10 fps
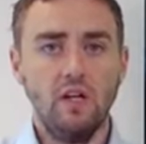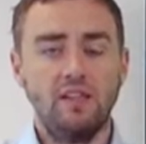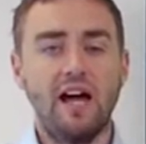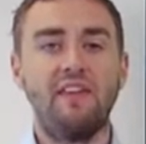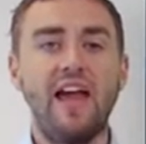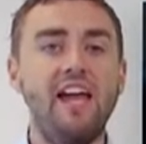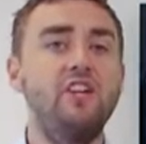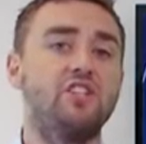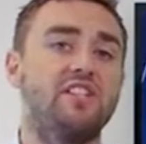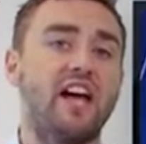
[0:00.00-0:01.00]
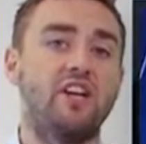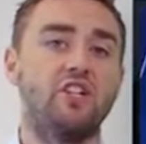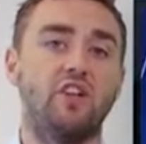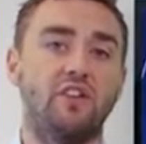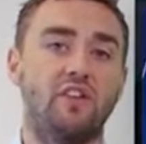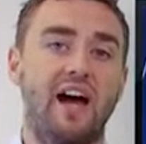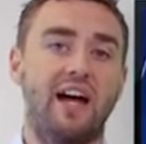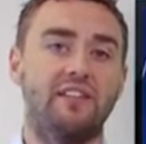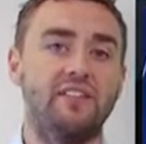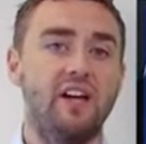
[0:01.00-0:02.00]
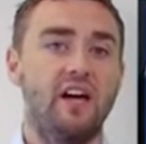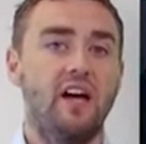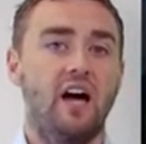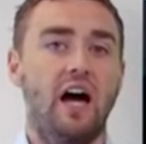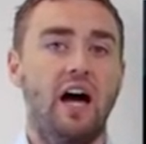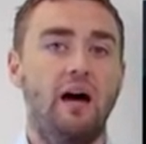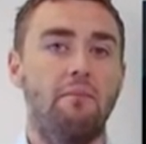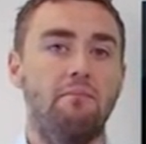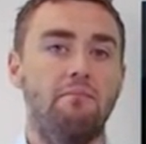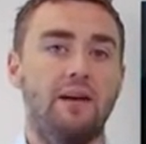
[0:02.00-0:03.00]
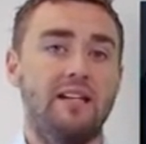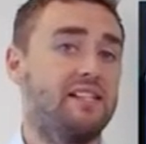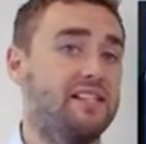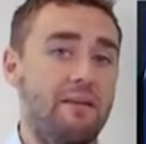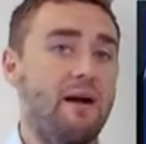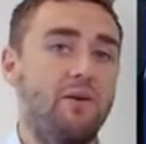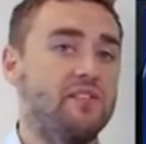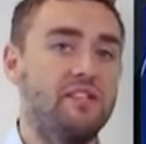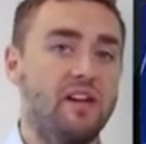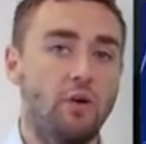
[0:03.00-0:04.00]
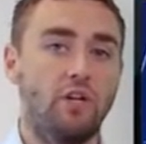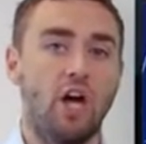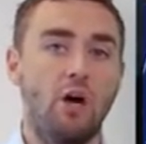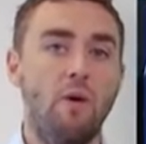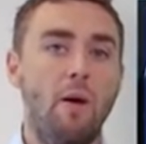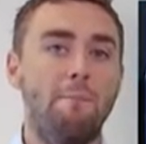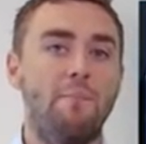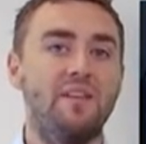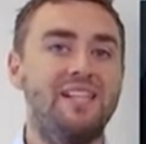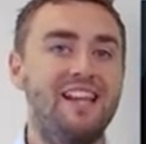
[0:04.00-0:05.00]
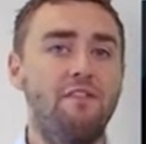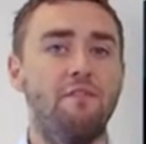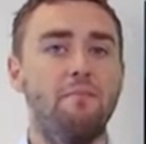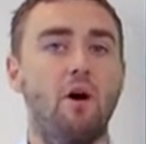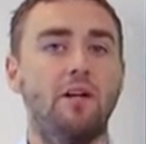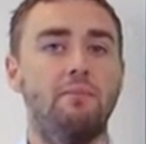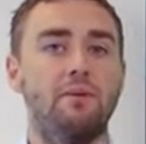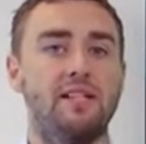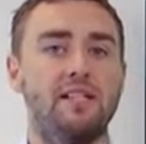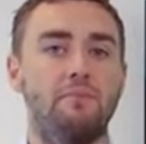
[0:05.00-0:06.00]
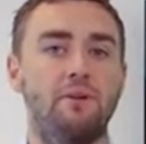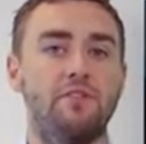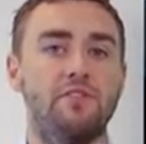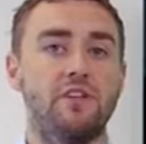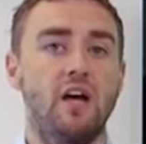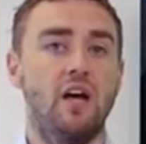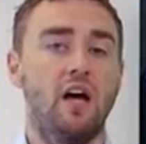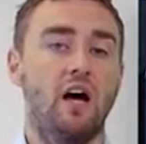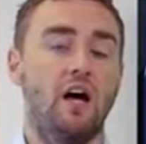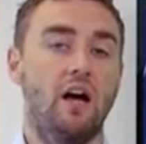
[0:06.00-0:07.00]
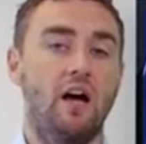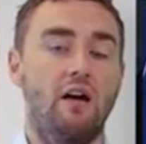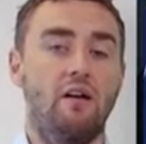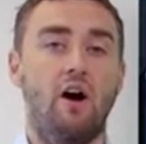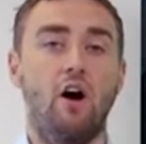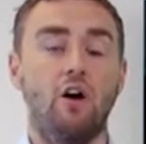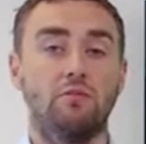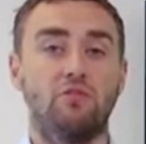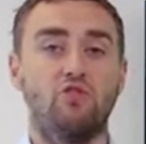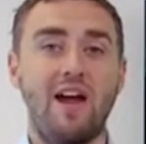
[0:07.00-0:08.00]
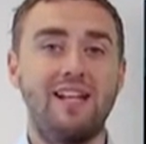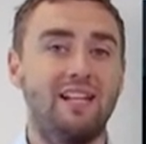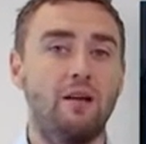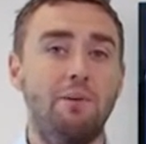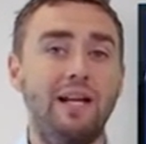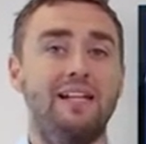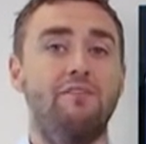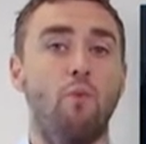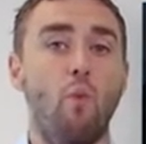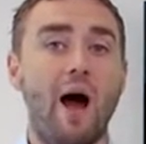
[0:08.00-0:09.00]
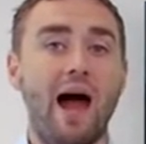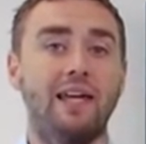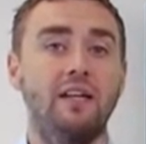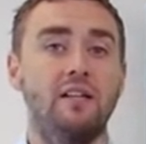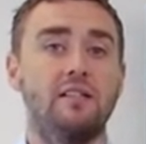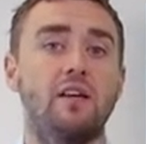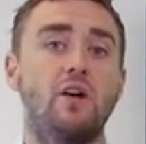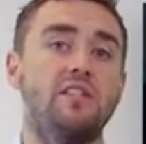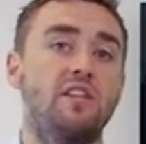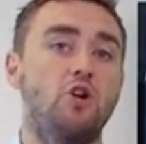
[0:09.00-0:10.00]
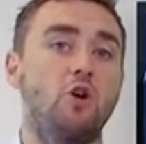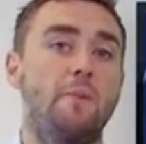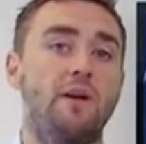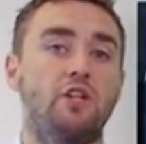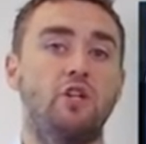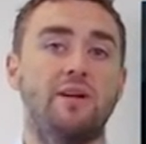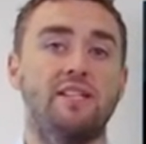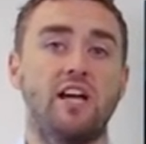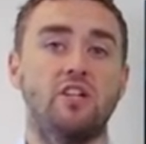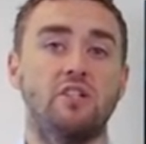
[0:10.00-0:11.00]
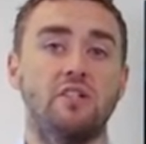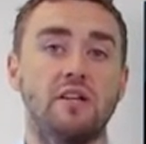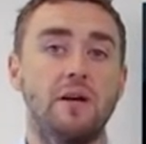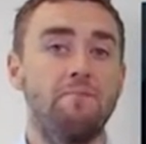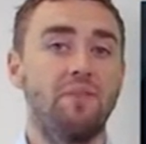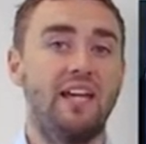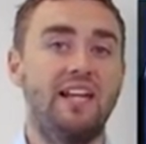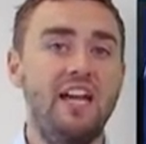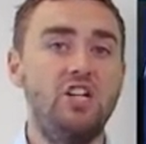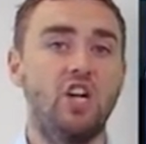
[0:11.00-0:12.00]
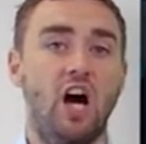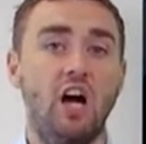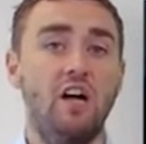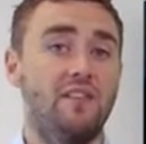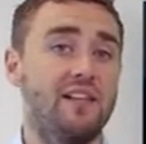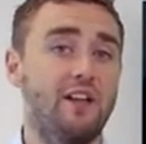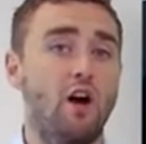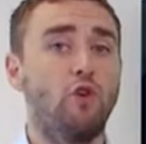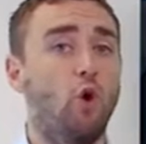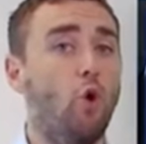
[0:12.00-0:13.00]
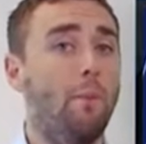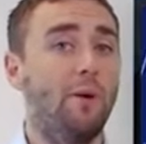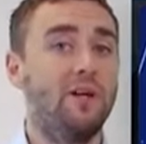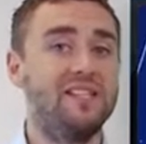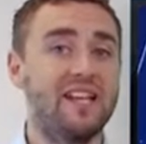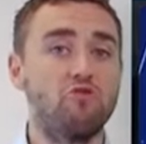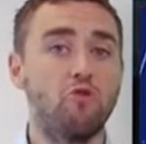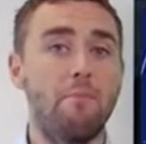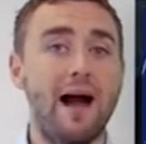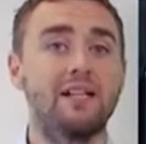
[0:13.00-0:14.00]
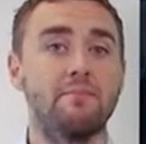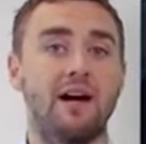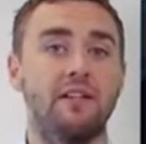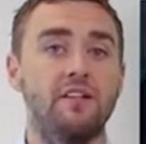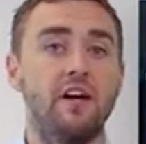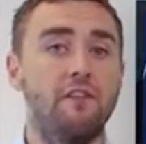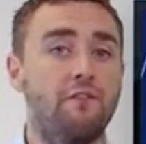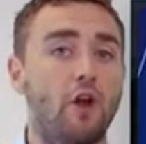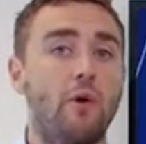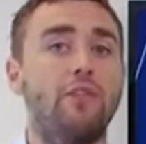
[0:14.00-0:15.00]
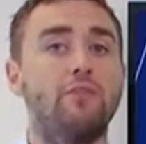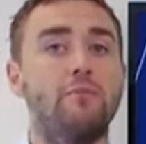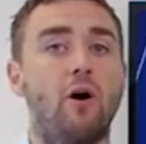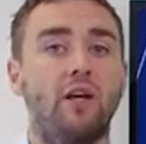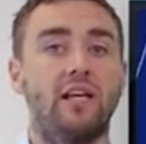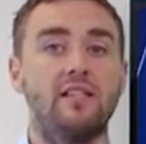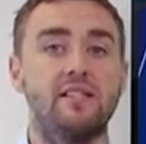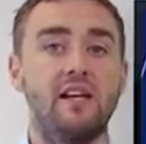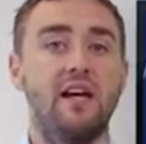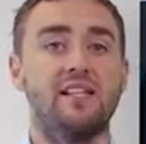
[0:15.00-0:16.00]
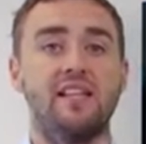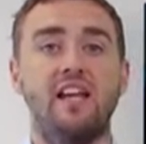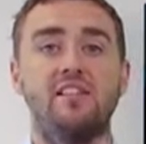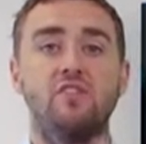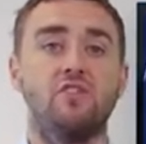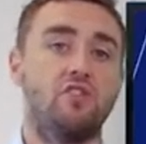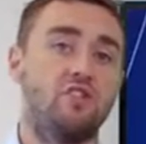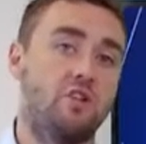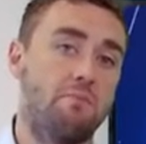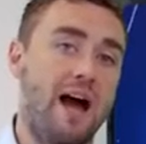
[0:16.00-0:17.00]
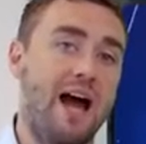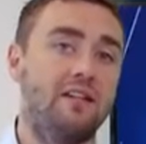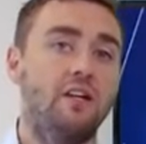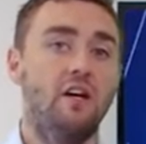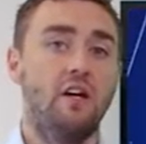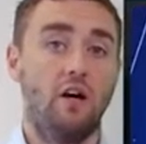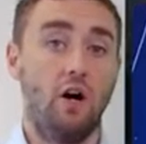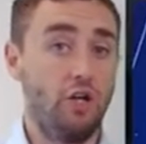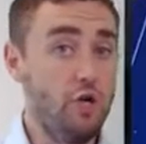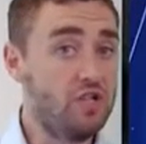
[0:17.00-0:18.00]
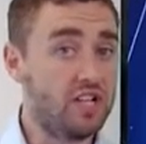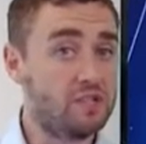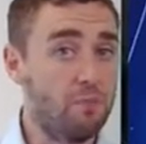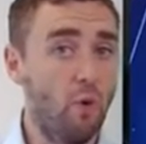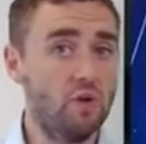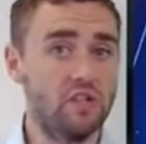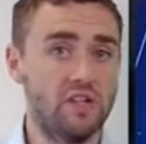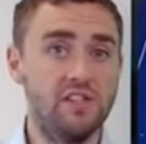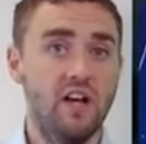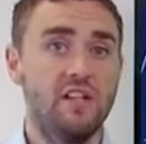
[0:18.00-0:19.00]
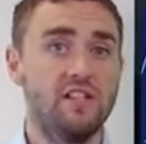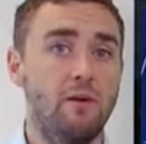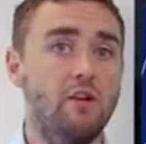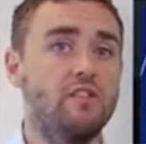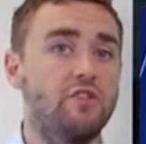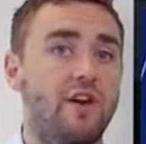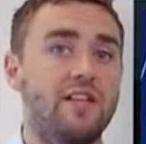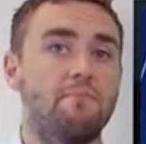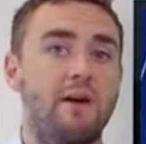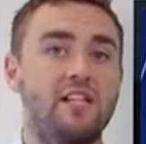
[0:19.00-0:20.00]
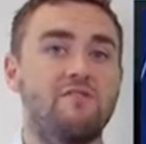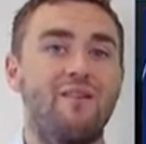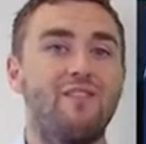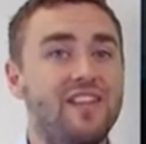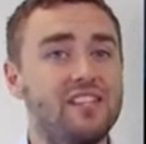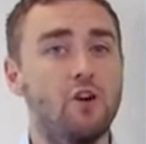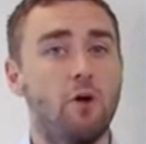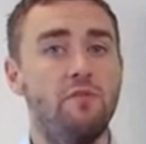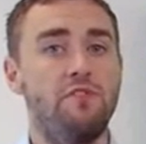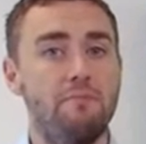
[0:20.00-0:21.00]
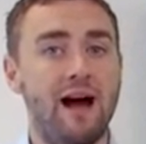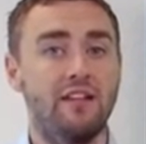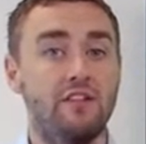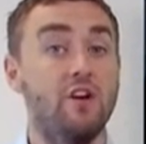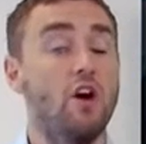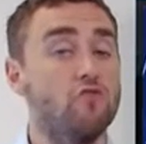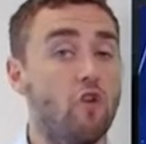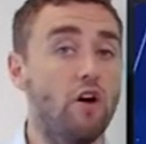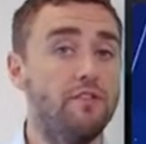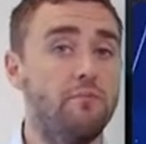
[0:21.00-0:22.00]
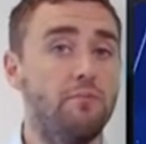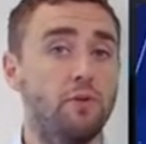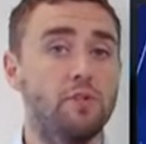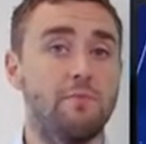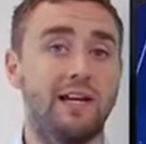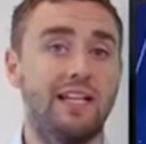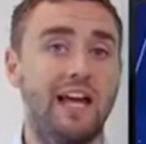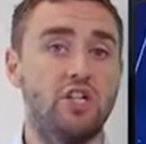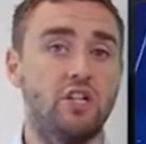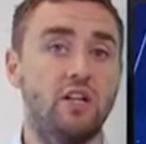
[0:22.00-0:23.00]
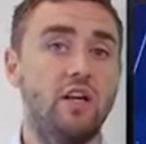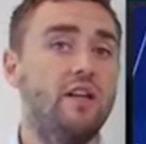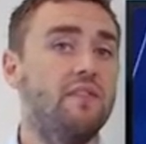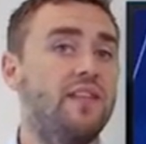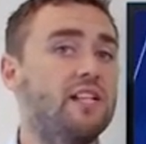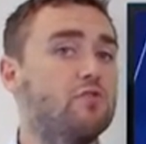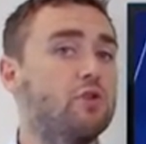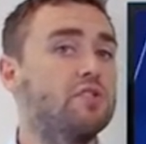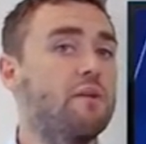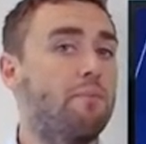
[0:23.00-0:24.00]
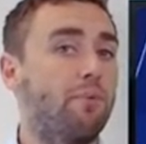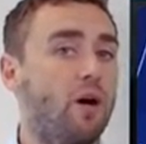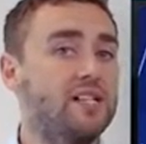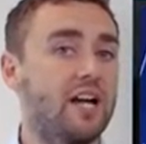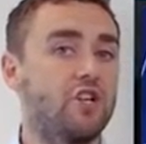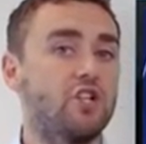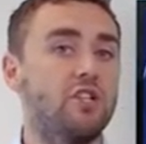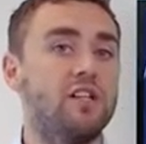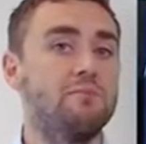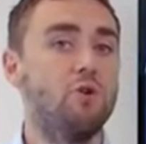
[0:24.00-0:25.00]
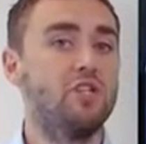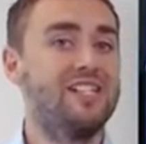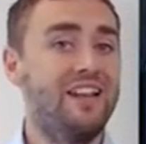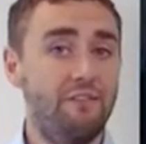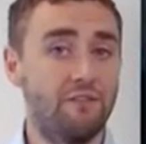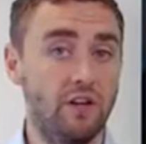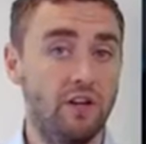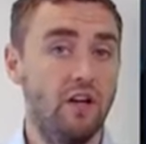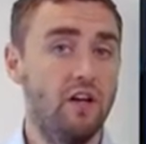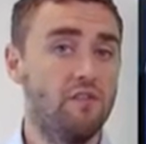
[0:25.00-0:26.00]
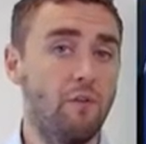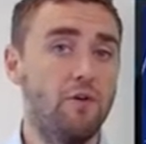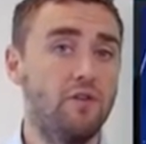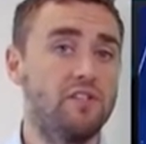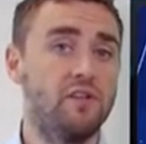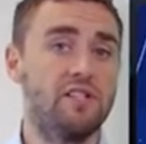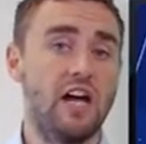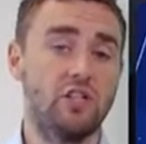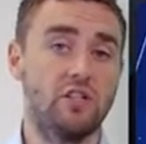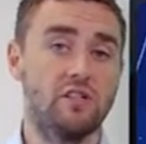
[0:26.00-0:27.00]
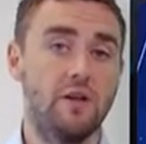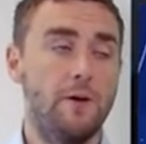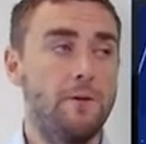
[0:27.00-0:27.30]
Now the Asian session, on the other hand, has the same hours in Tokyo, but the different market participants are trading in a completely different way to those in the European and US sessions. In Asia, there's a lot of corporate and central bank demand flowing through the markets, as nations such as Japan are huge exporters, so most of the trades are based around this type of demand rather than pure speculation. This results in price action that is much different from the other two sessions.